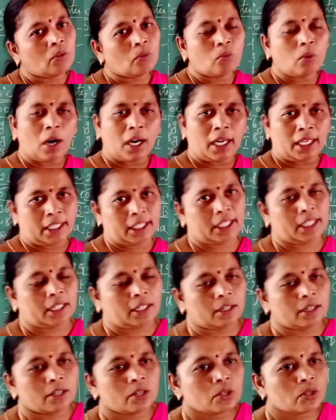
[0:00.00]
water.
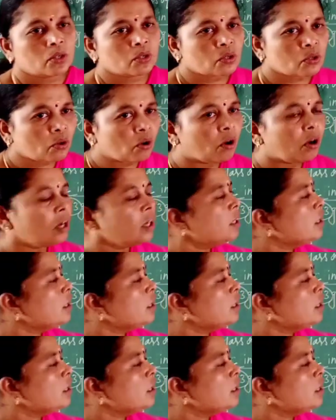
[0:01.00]
So